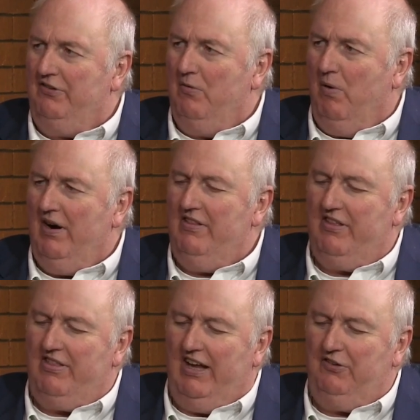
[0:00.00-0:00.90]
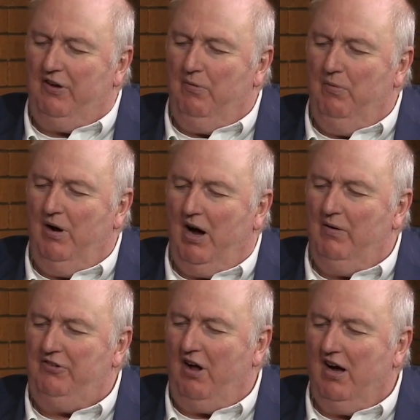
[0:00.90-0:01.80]
and one of the things that we
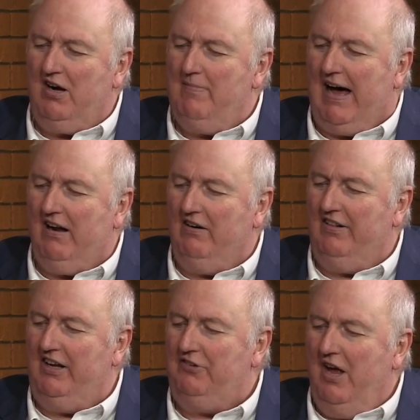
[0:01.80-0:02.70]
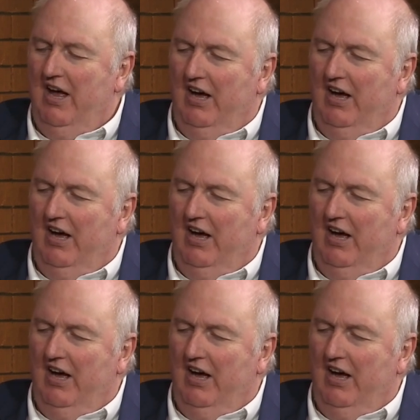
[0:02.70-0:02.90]
always talk about are these